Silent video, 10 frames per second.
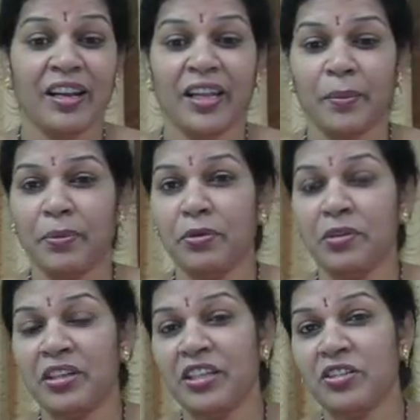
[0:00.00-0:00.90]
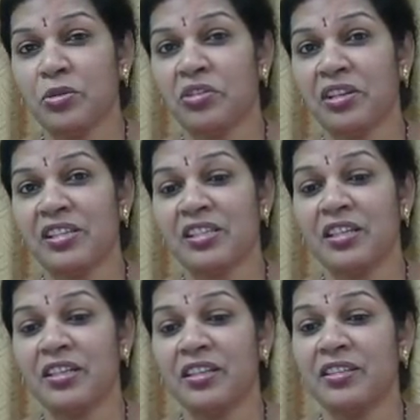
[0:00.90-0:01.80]
like beauty, social
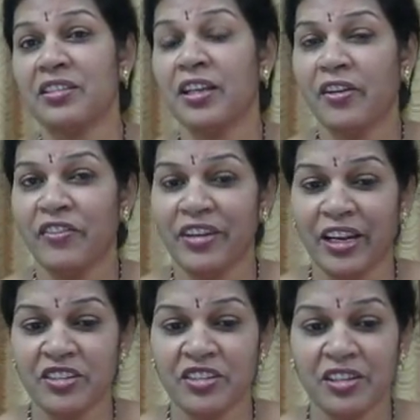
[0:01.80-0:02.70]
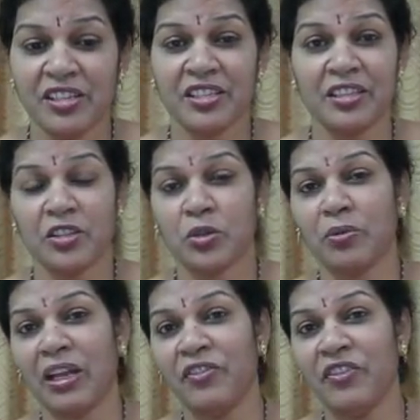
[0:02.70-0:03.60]
status, financial status,
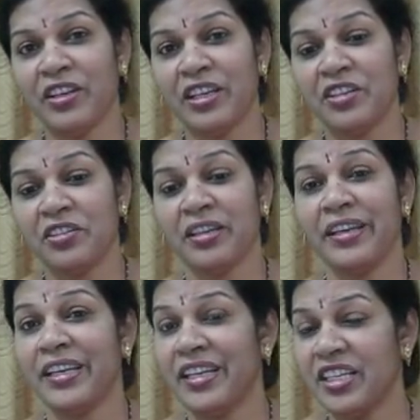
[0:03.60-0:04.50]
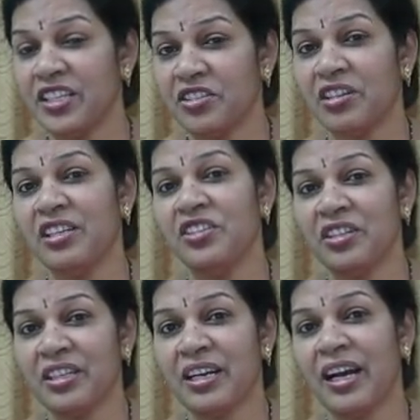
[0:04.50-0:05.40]
qualification, age,
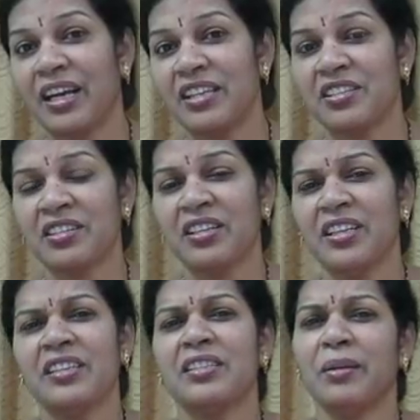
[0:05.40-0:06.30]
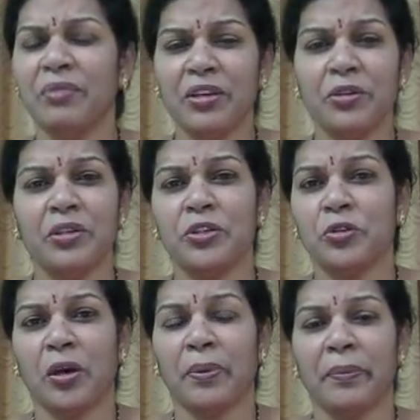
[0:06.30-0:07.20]
religion, caste. Somewhere you need to
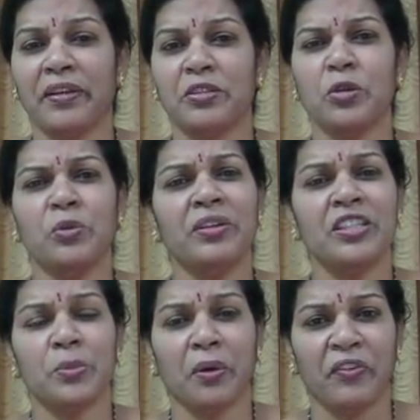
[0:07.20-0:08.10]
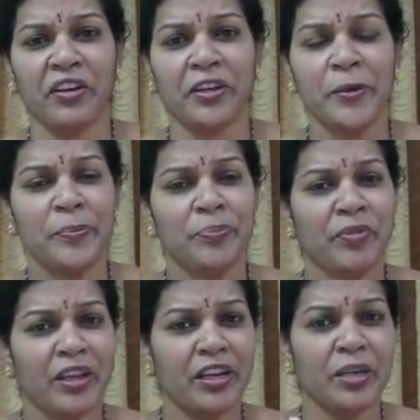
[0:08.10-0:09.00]
compromise. No one is perfect.
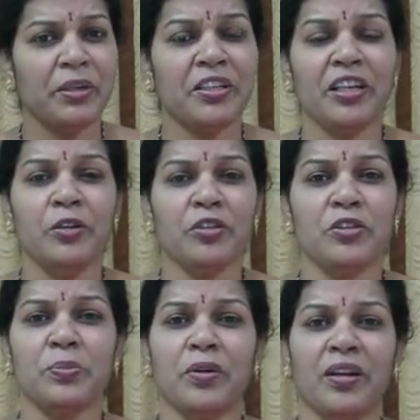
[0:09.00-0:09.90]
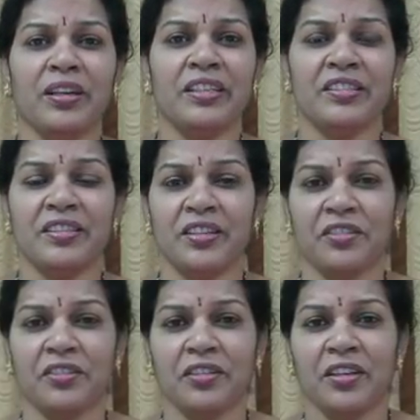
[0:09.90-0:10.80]
Let me tell you a small
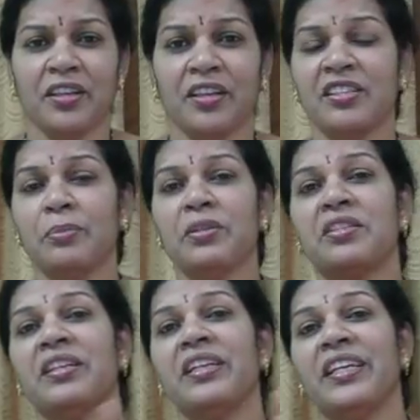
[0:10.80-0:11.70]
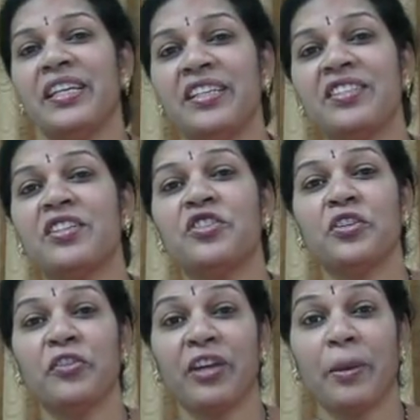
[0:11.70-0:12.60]
incident. Say Mr. A is
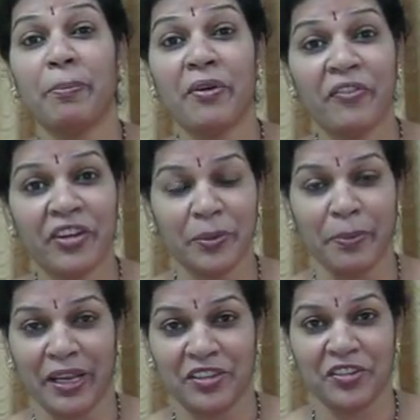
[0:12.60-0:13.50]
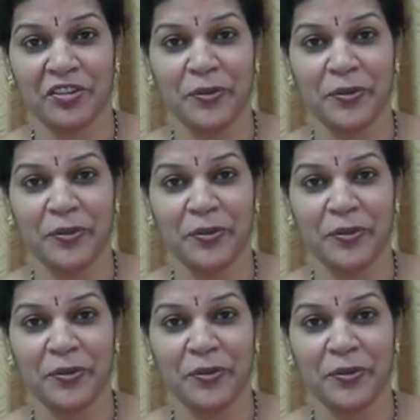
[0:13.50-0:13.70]
searching for a perfect match.